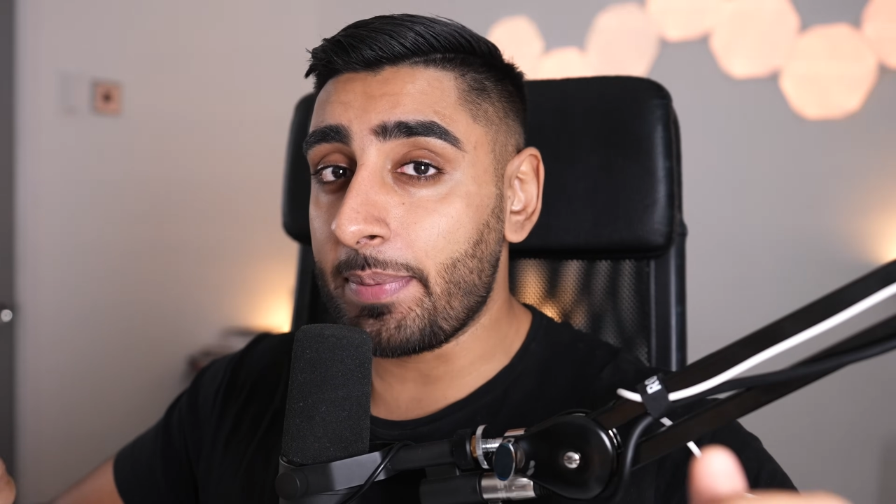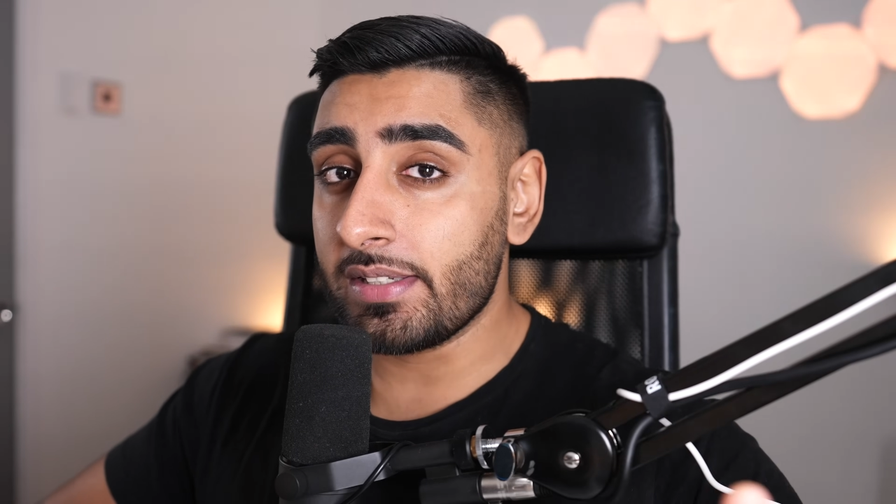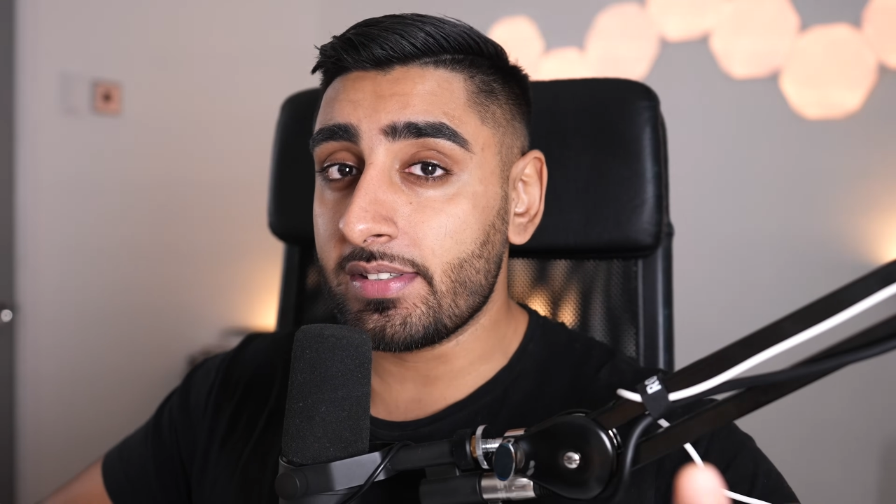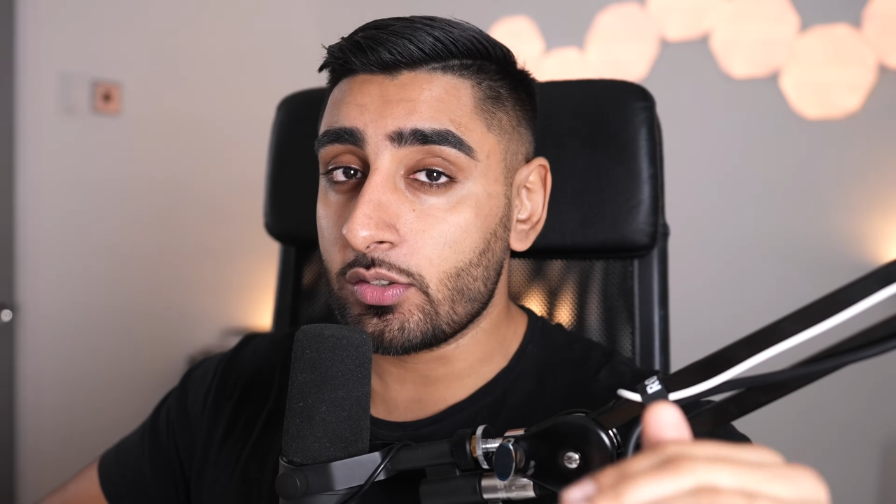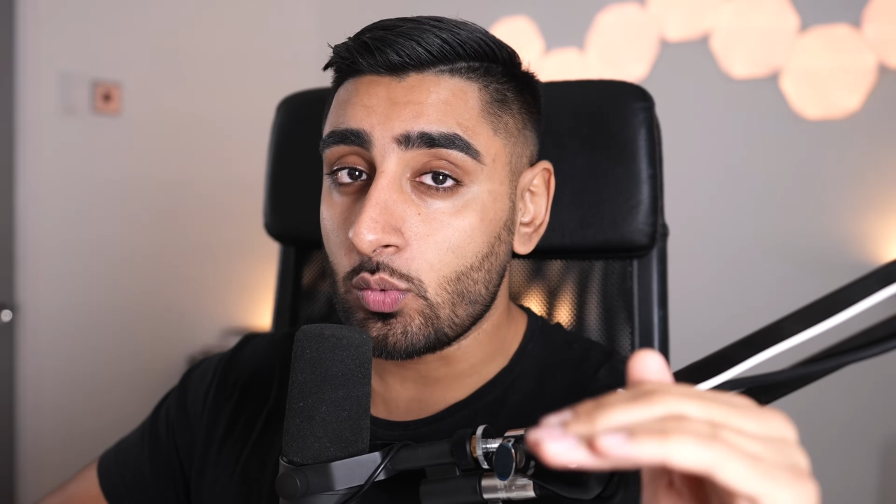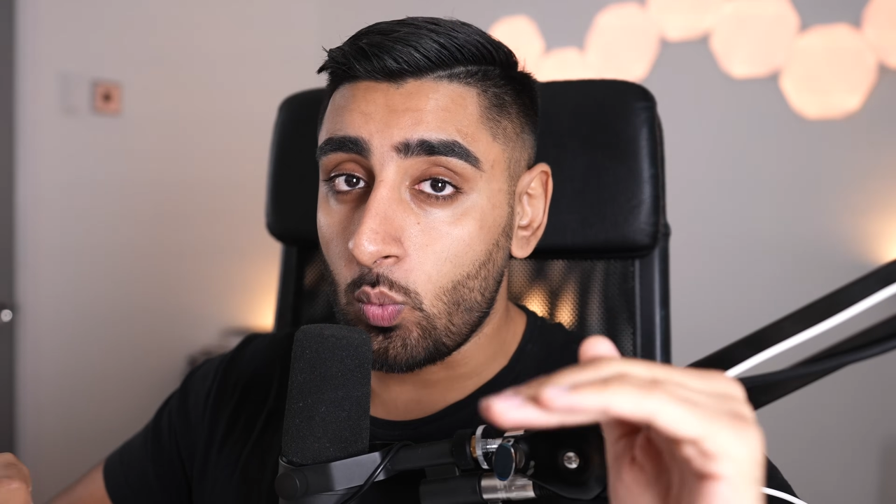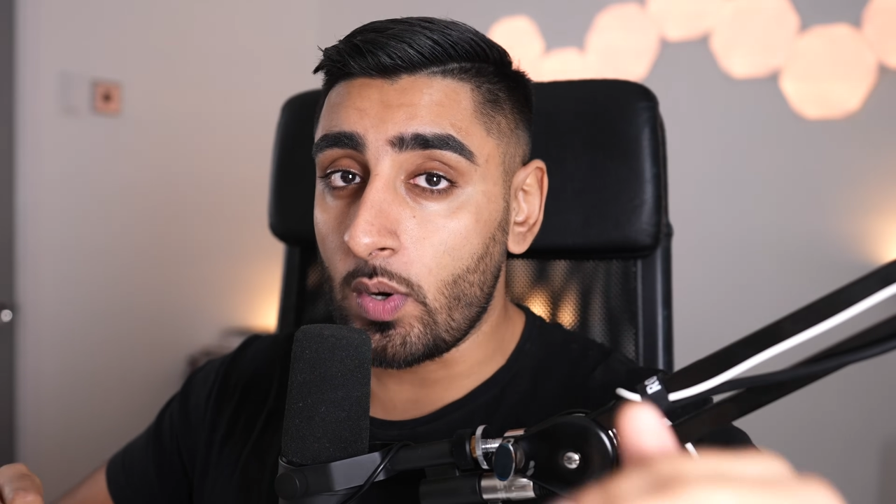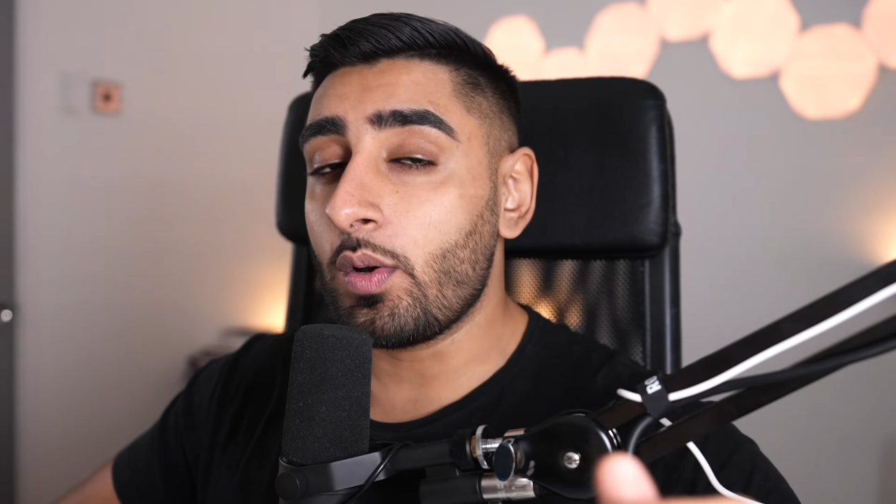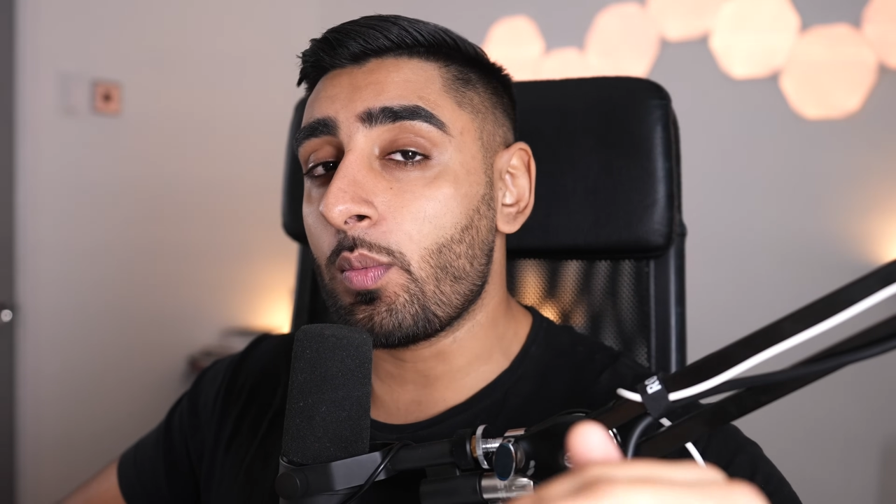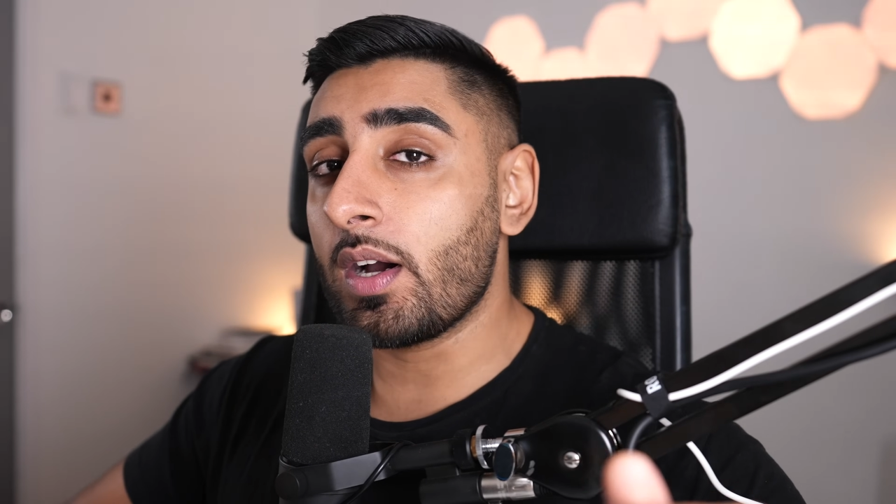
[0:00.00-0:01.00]
Basics
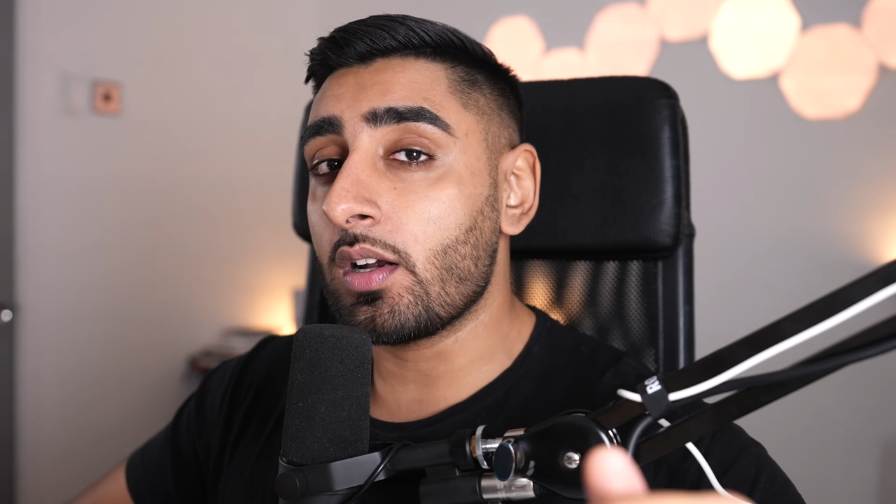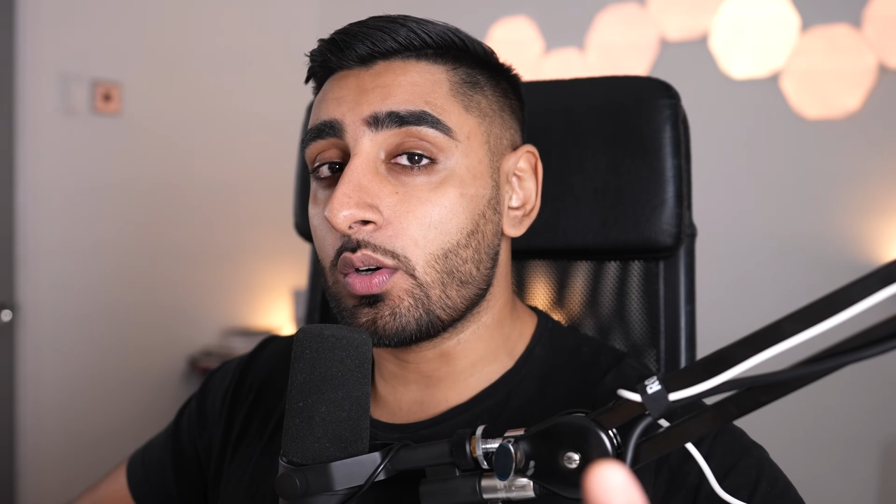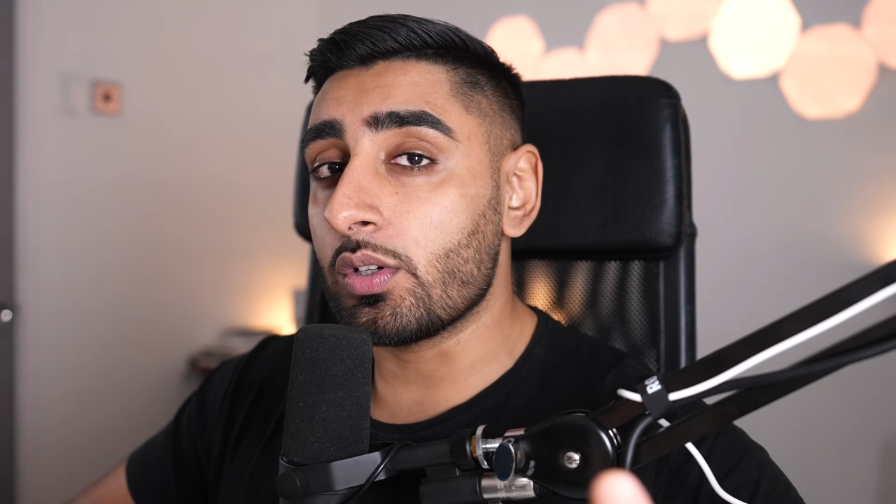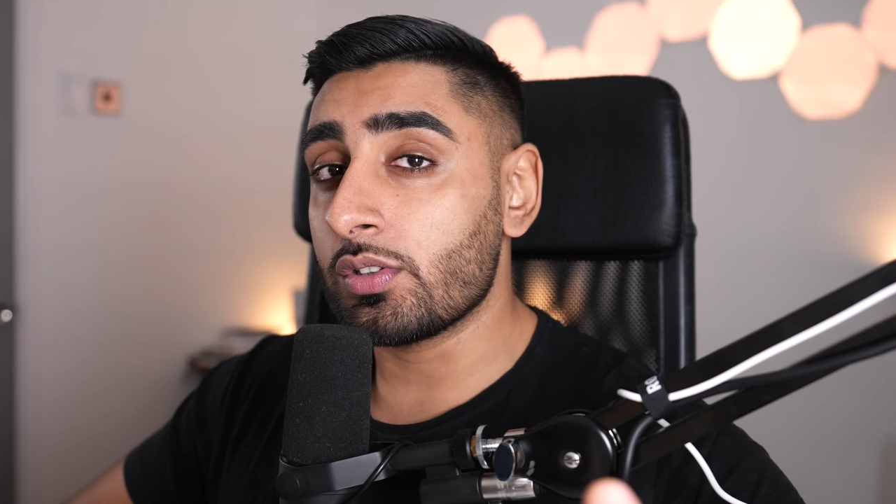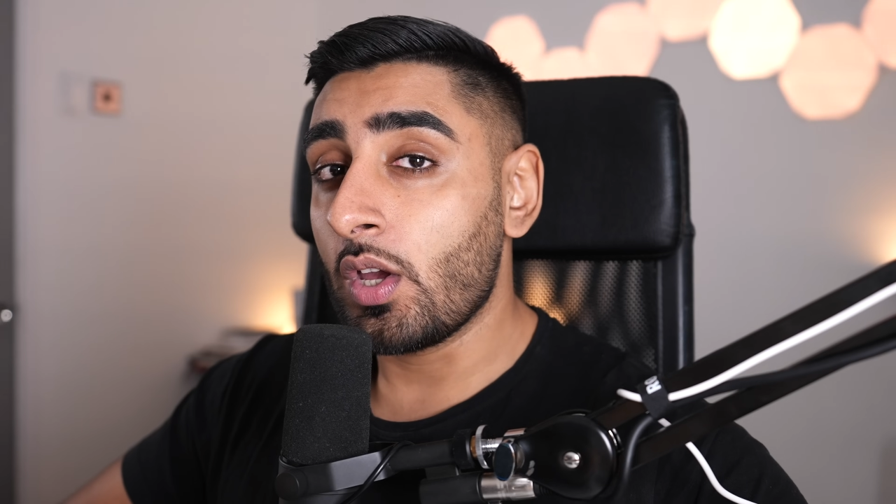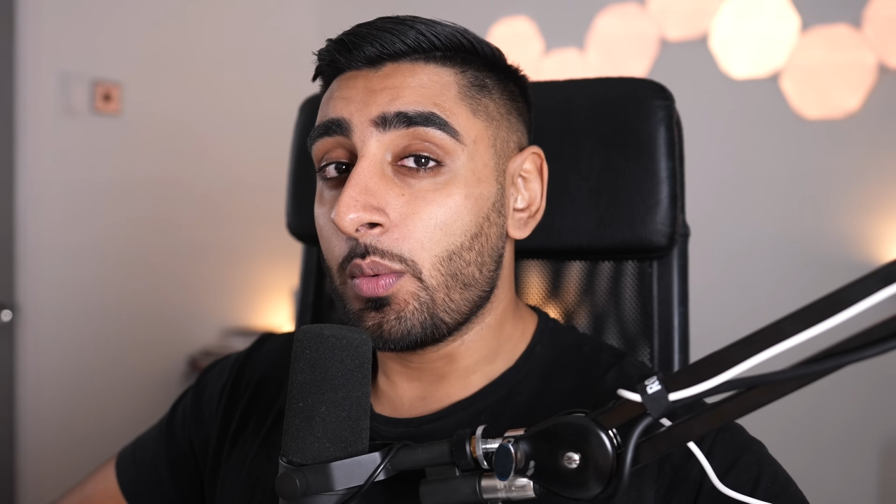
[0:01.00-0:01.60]
101 course,